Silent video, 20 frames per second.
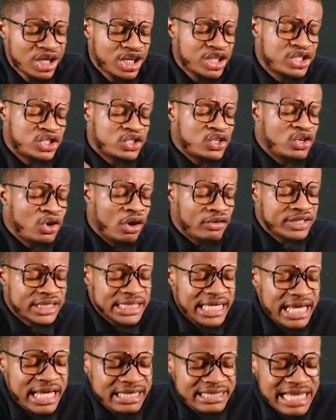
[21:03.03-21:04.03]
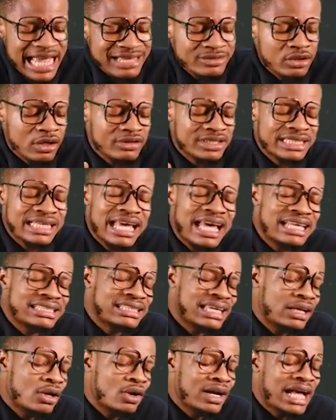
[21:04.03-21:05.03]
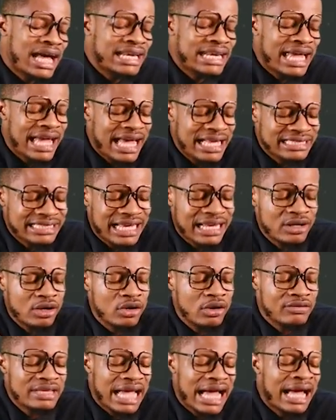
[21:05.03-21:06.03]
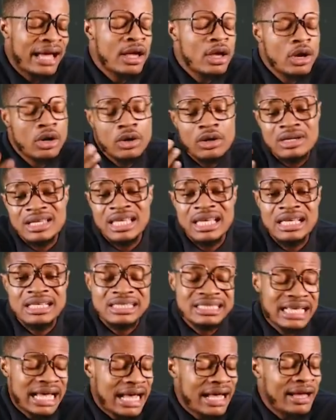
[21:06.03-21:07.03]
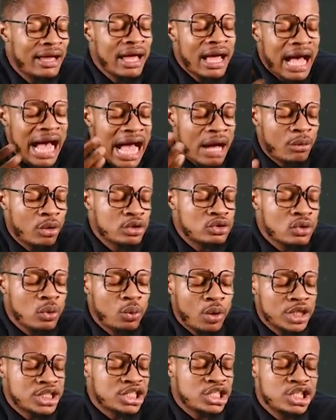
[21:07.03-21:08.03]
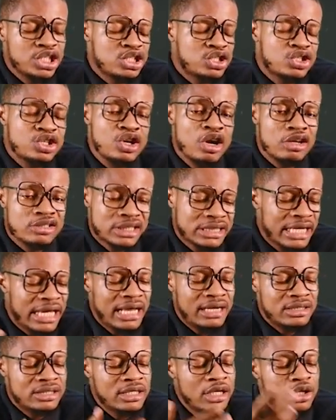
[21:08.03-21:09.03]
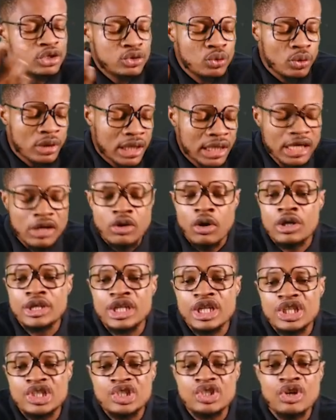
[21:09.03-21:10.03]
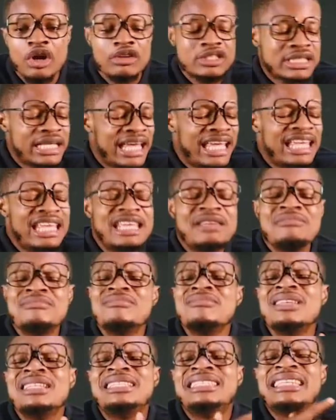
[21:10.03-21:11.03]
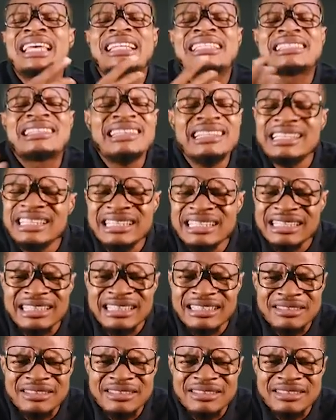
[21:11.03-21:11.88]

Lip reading: History of cell, types of cells, cell organelles, and all of that. Okay, sir, I want to watch history of cells. You click on the history of cell immediately.